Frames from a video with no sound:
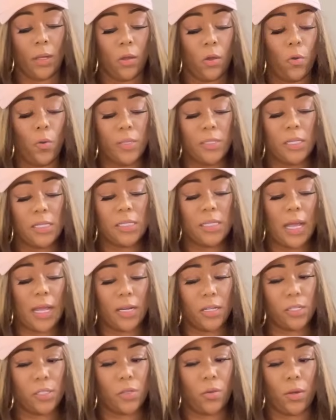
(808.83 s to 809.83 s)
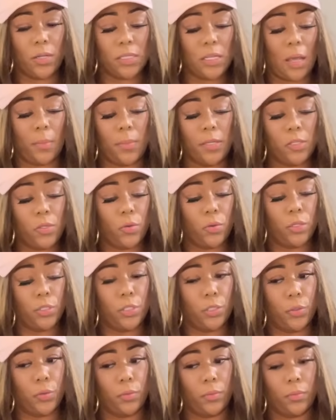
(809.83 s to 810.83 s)
Who is this Knight of Swords coming towards
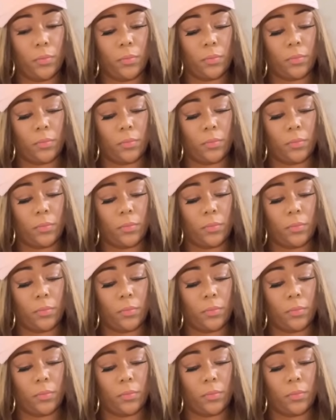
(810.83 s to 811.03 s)
you?